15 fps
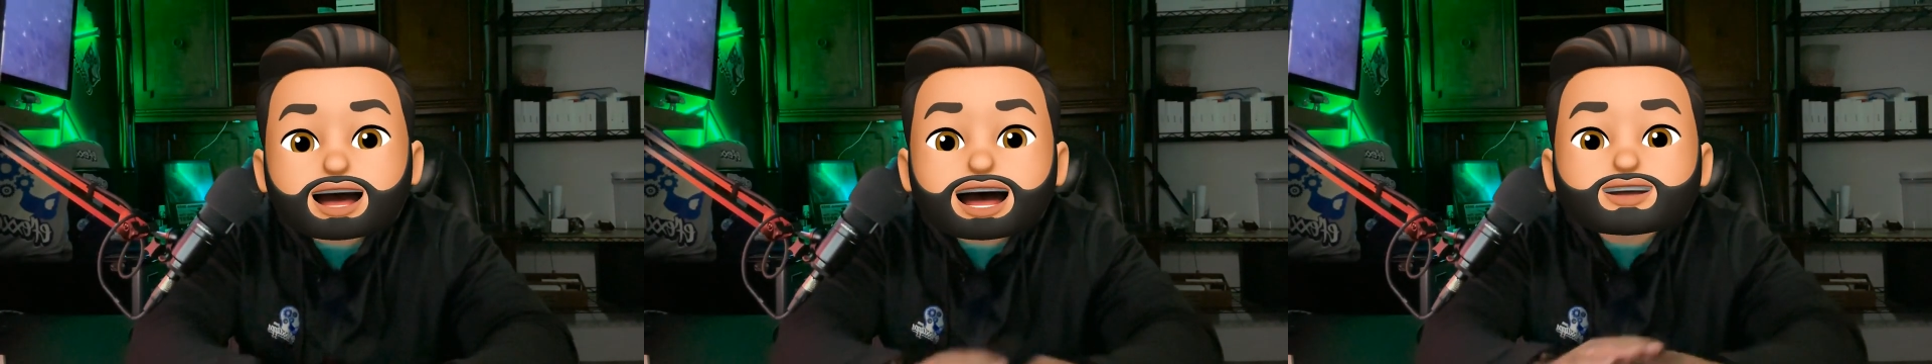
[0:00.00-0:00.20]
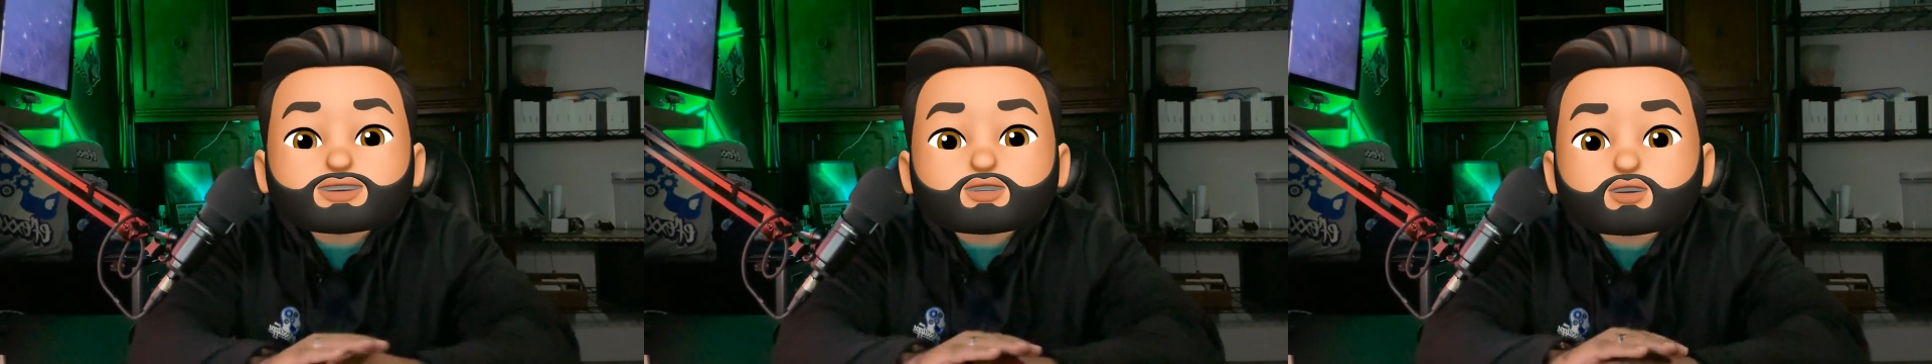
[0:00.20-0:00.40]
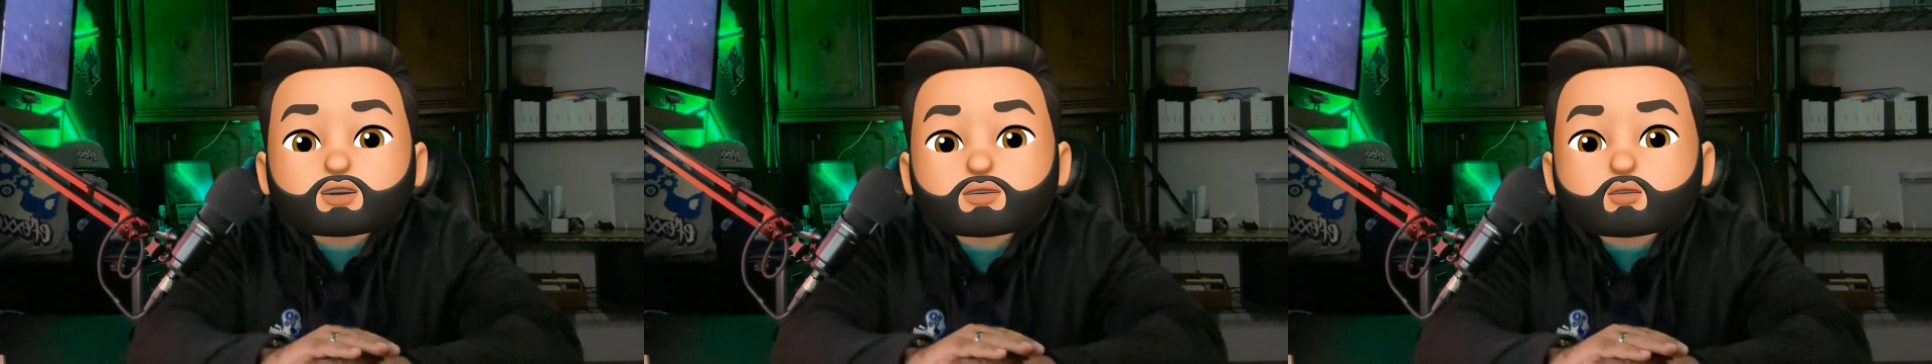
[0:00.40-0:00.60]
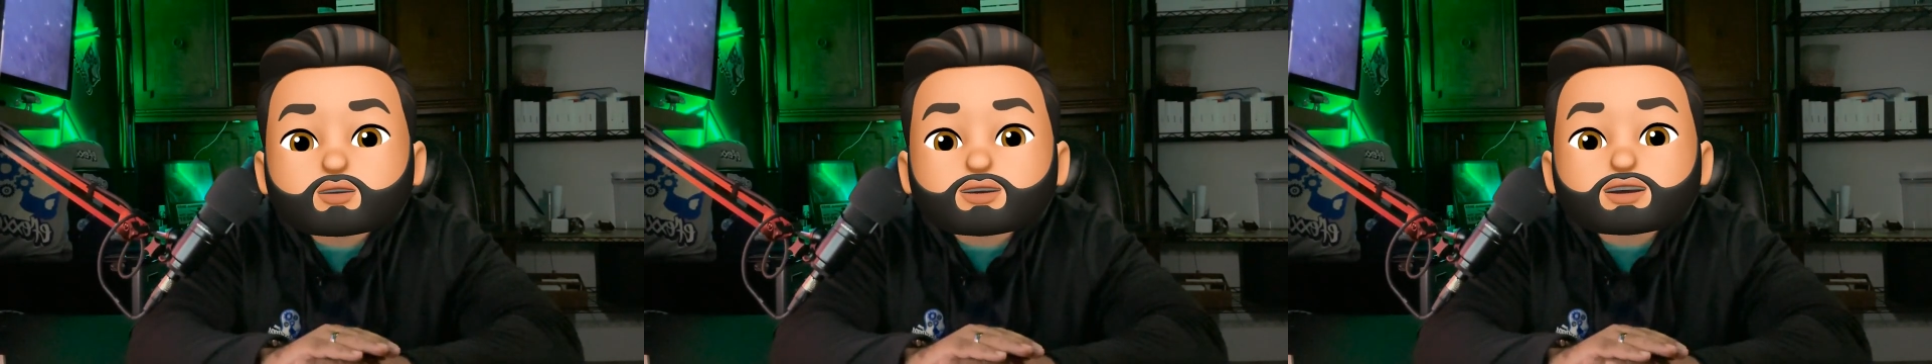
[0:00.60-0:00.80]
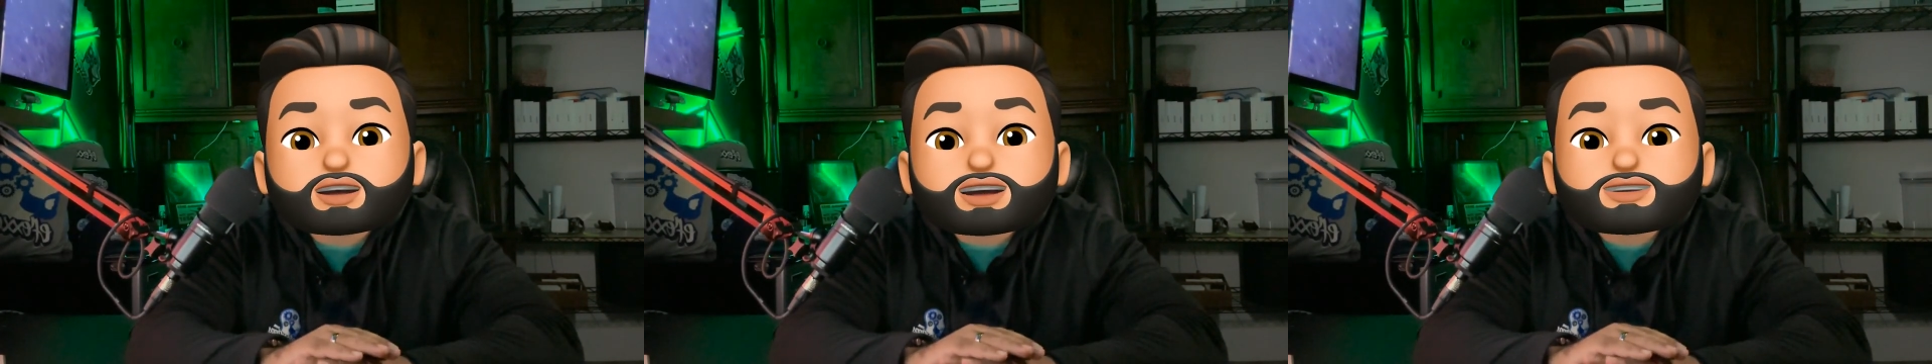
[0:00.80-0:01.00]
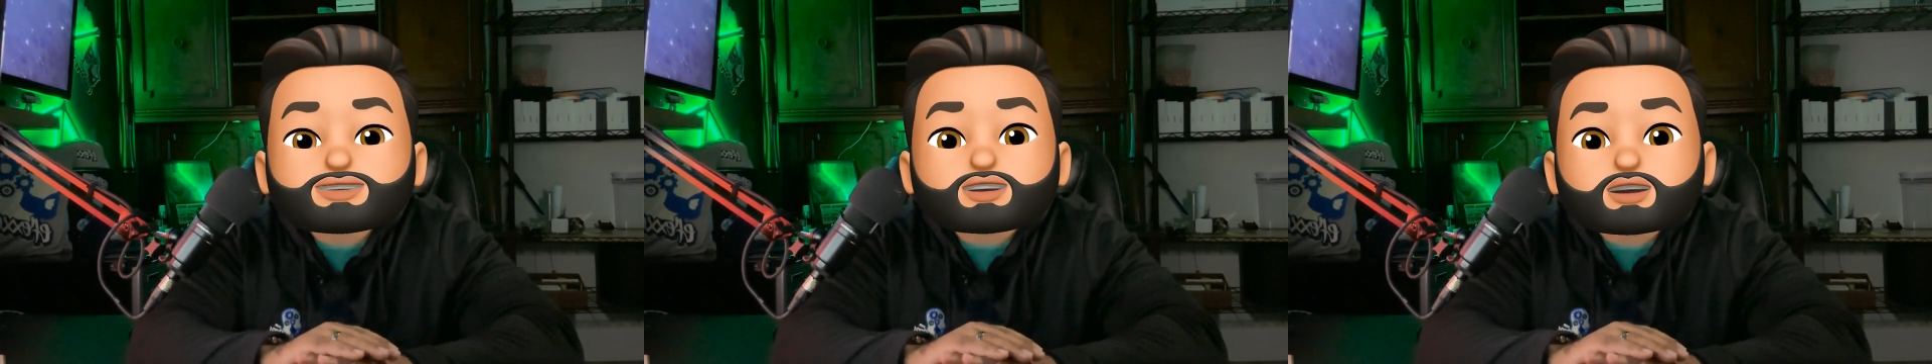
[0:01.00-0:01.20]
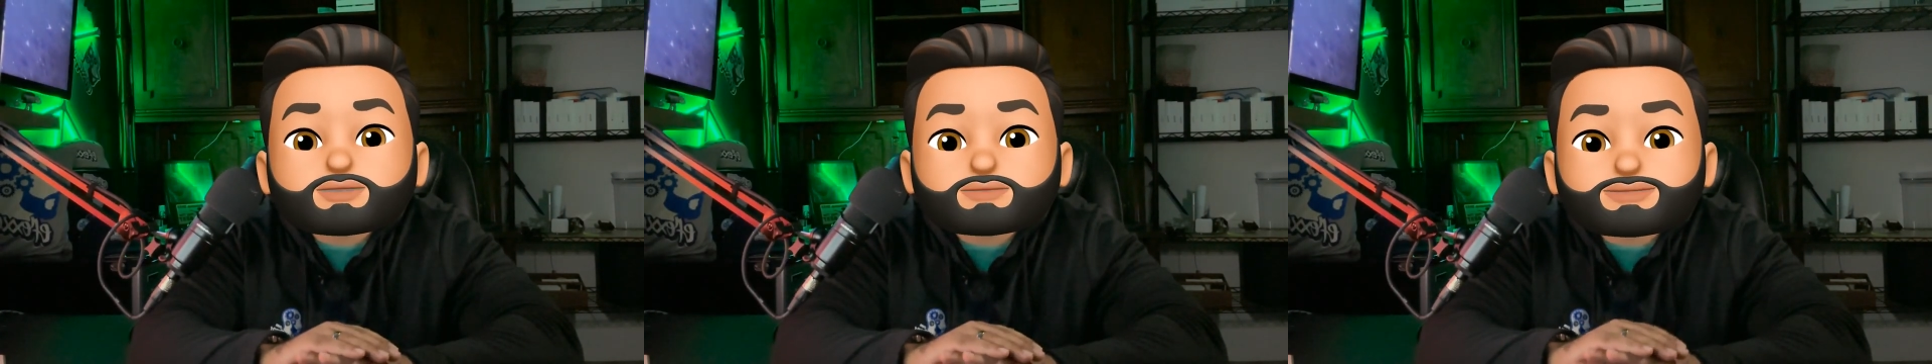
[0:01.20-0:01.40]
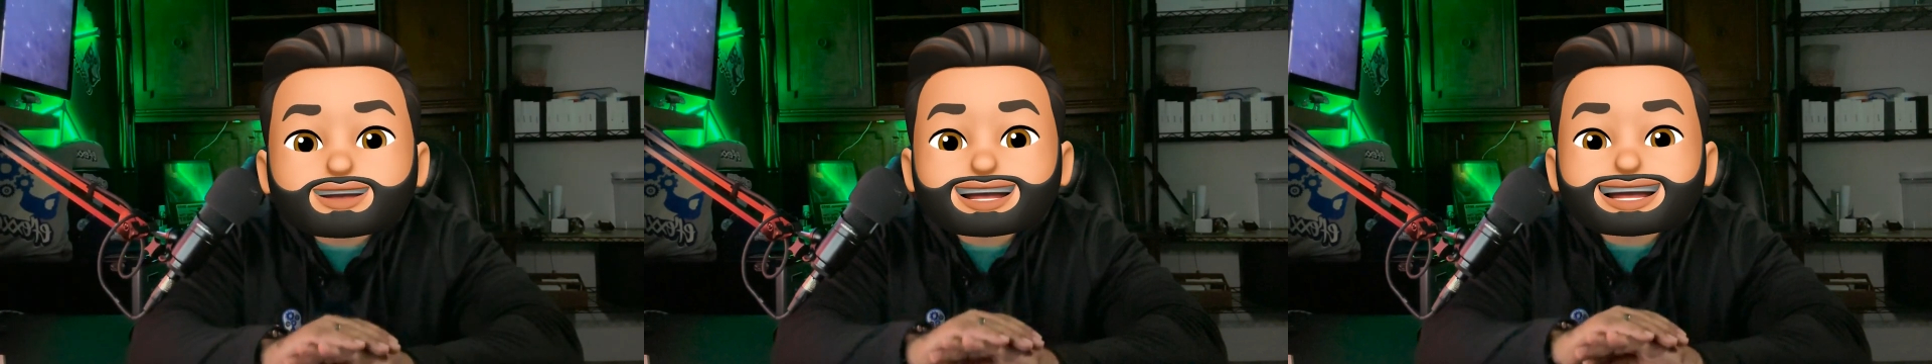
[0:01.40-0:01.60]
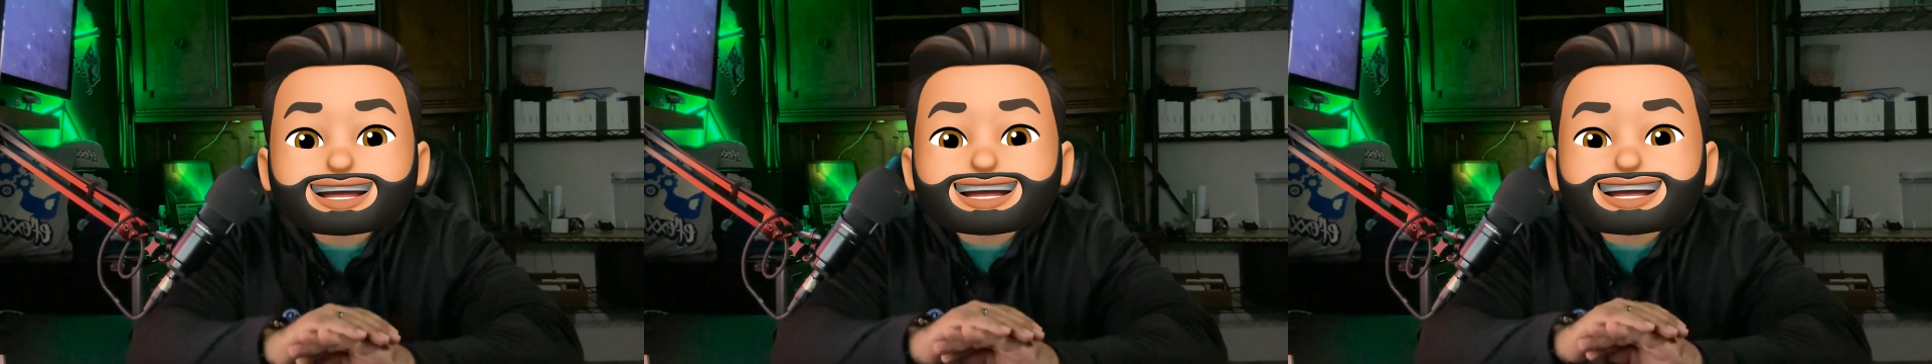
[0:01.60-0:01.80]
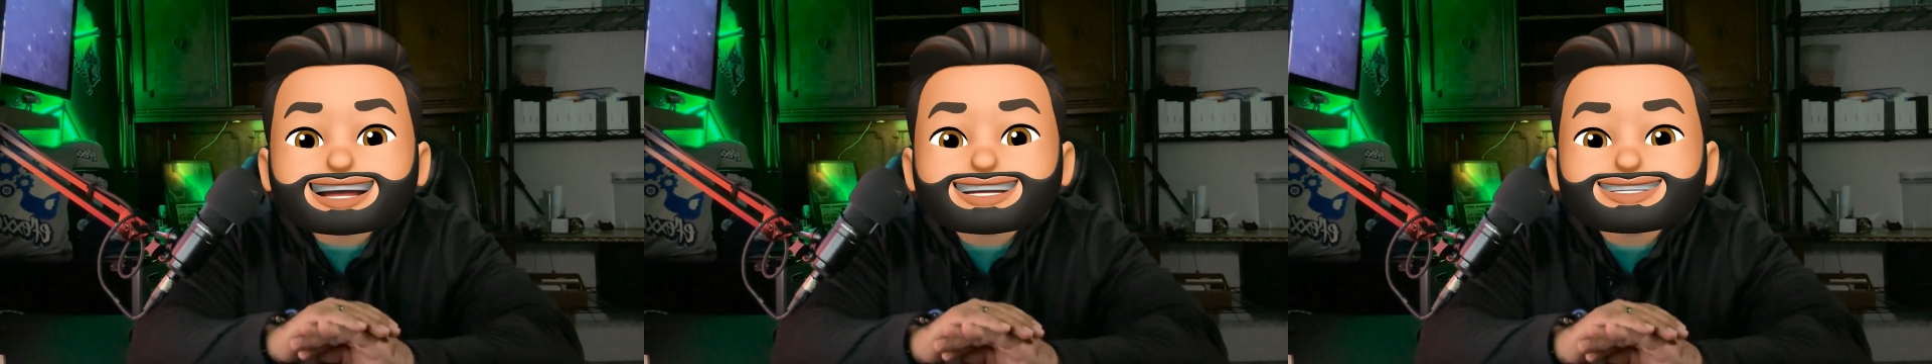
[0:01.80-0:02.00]
and your work is
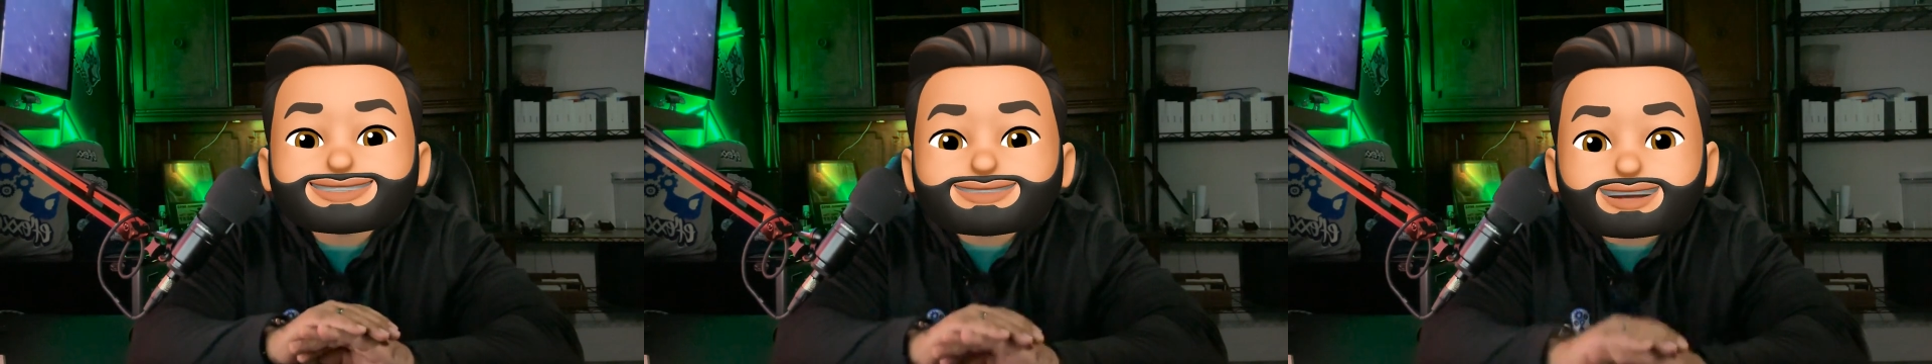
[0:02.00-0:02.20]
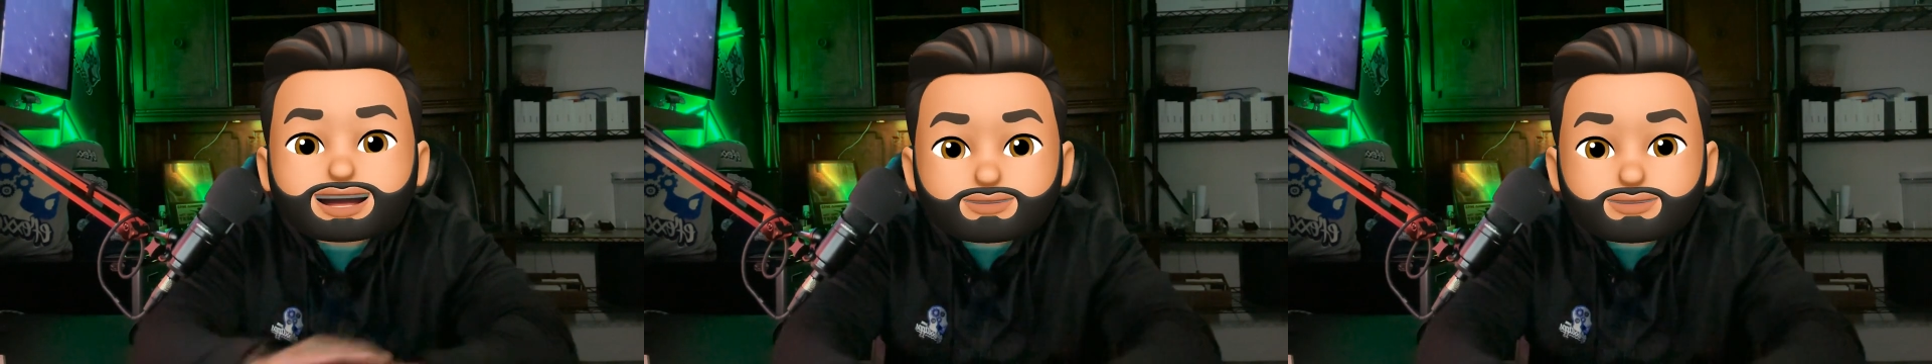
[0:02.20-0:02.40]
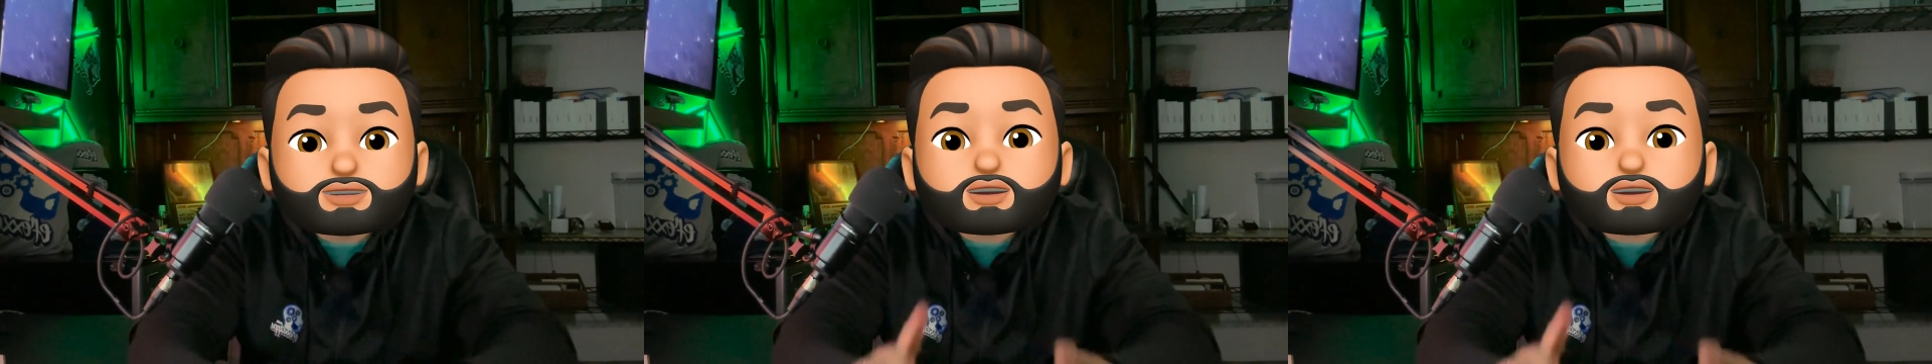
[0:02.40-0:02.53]
completely done.